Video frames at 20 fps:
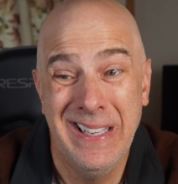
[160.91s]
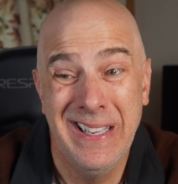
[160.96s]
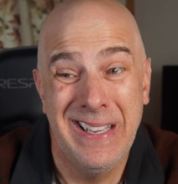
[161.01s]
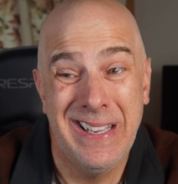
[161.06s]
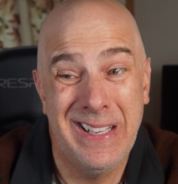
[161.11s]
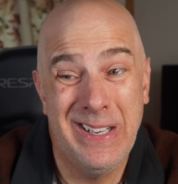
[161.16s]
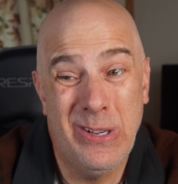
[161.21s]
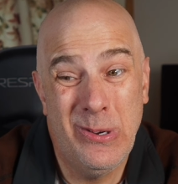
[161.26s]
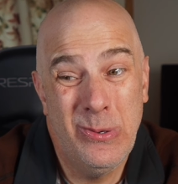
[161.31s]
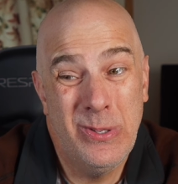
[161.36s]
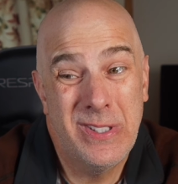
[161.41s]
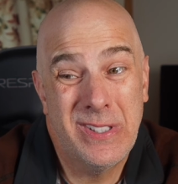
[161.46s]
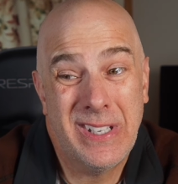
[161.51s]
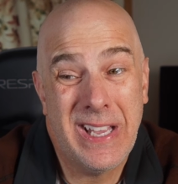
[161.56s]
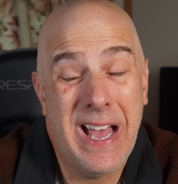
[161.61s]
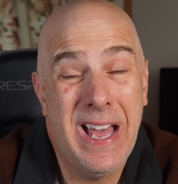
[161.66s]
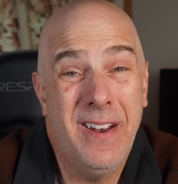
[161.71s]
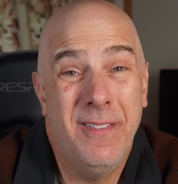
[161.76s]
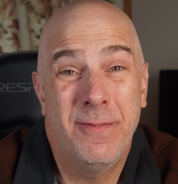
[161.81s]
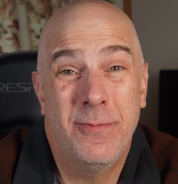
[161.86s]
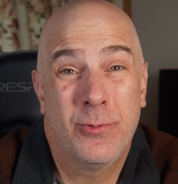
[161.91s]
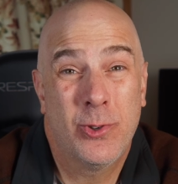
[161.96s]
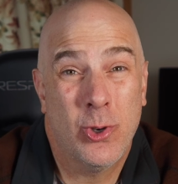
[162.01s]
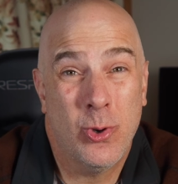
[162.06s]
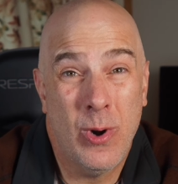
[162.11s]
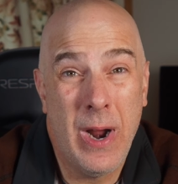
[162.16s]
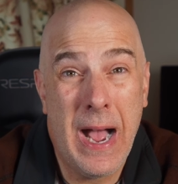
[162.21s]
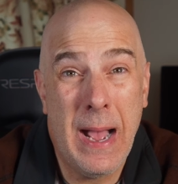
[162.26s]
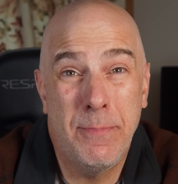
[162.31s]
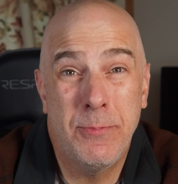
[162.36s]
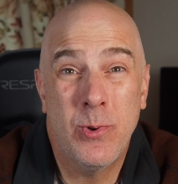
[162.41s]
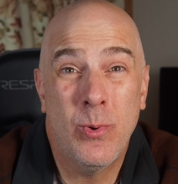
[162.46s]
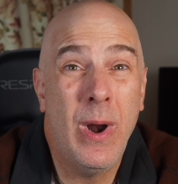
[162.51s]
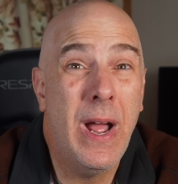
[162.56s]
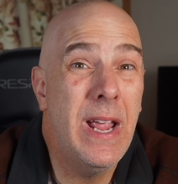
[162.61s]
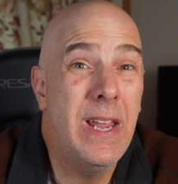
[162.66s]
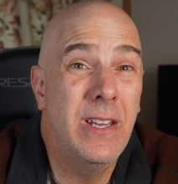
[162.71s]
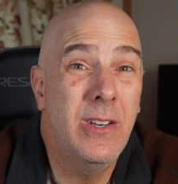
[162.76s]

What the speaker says: it's kind of cropped right.